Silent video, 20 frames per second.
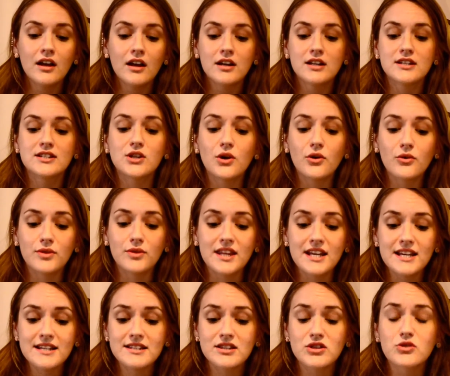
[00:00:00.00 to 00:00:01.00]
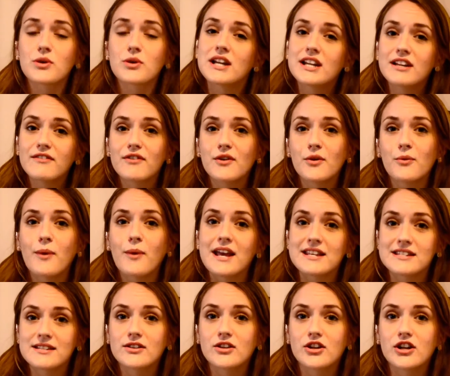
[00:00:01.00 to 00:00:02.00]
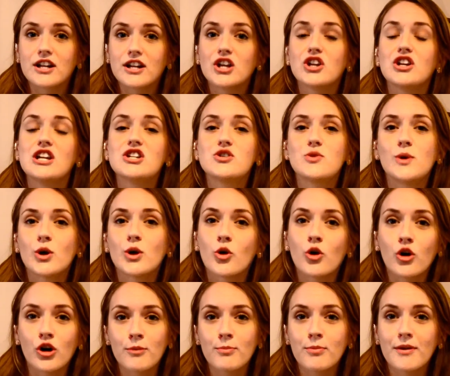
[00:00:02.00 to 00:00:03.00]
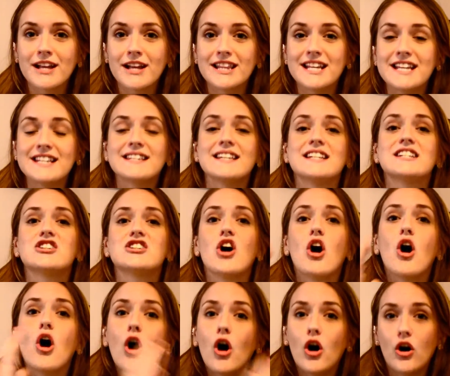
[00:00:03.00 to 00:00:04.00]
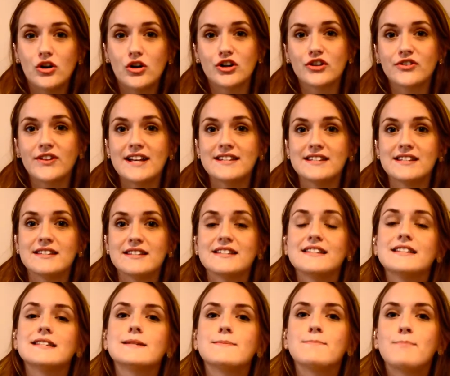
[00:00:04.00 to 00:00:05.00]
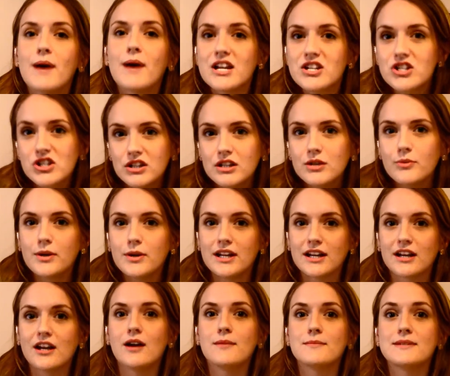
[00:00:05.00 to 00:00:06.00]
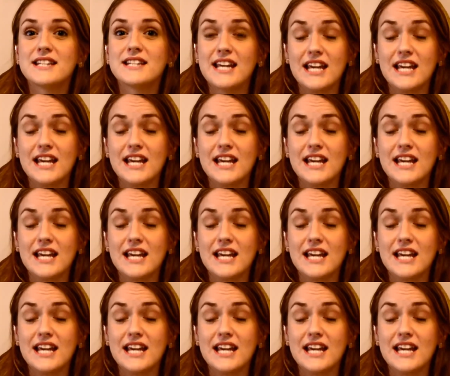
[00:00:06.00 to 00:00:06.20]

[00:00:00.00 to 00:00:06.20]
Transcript: So these three different ways of learning, you need to incorporate these into all your lessons, especially when it comes to